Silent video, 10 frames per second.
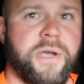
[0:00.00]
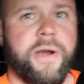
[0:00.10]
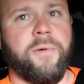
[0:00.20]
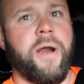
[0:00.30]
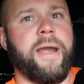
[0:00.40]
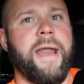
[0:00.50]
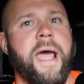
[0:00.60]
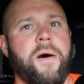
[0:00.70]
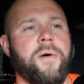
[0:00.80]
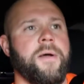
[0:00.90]
on it right
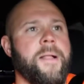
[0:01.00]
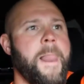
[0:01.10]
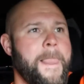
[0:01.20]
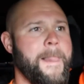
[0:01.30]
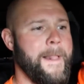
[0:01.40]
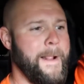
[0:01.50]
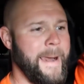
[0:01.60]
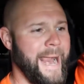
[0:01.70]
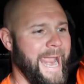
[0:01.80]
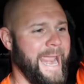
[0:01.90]
now,
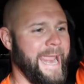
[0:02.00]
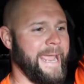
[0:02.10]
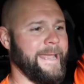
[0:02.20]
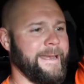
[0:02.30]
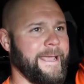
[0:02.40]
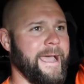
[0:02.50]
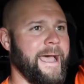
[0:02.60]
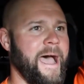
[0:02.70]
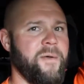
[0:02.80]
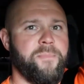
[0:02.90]
and
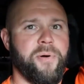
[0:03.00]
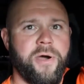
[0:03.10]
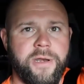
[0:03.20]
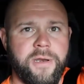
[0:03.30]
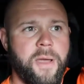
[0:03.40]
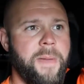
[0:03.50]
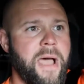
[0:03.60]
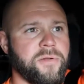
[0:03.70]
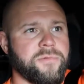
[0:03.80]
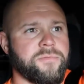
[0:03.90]
I put
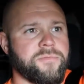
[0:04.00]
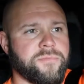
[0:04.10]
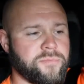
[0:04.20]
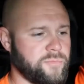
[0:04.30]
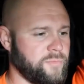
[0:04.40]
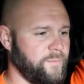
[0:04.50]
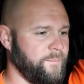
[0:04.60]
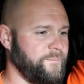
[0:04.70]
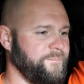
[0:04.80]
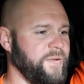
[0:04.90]
about
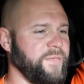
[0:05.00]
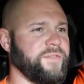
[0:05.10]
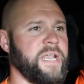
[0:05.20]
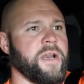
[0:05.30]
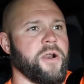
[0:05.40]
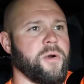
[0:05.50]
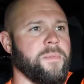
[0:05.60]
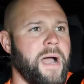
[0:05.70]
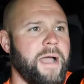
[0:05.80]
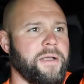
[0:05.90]
1,500
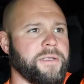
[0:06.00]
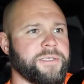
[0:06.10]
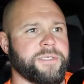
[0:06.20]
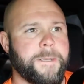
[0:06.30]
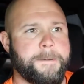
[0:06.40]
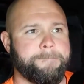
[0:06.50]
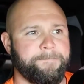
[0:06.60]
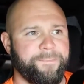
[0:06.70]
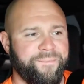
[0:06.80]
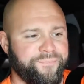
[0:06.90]
miles
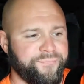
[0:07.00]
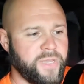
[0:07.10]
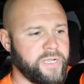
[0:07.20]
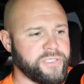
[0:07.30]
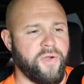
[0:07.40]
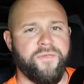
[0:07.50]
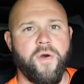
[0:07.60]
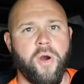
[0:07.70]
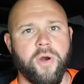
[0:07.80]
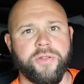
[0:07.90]
so
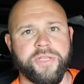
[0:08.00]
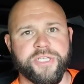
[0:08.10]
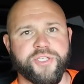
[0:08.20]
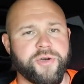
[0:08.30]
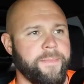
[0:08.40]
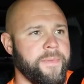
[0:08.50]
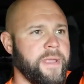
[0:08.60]
far on this trip.